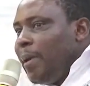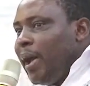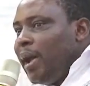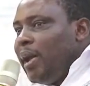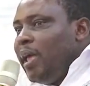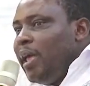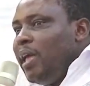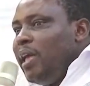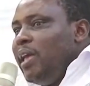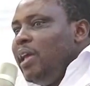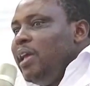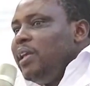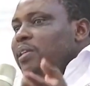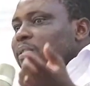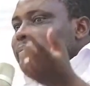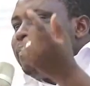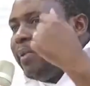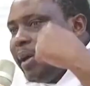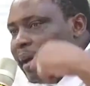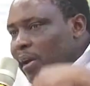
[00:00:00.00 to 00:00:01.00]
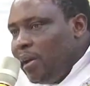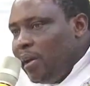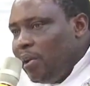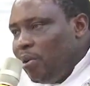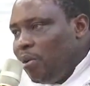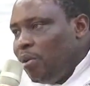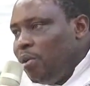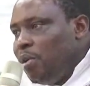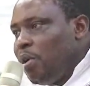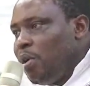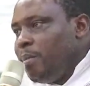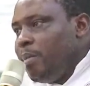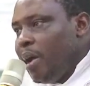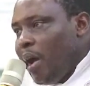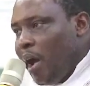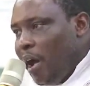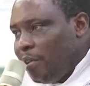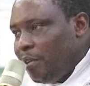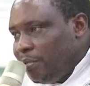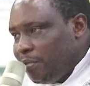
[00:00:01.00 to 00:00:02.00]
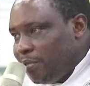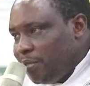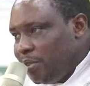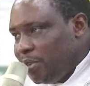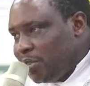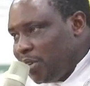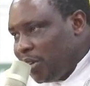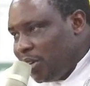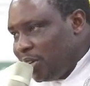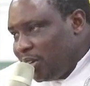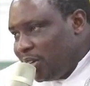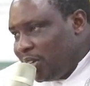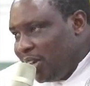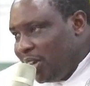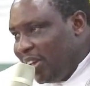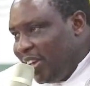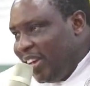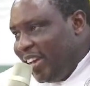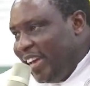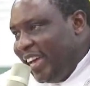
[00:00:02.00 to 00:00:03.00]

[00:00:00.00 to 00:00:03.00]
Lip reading: but they eat money on your behalf, isn't it?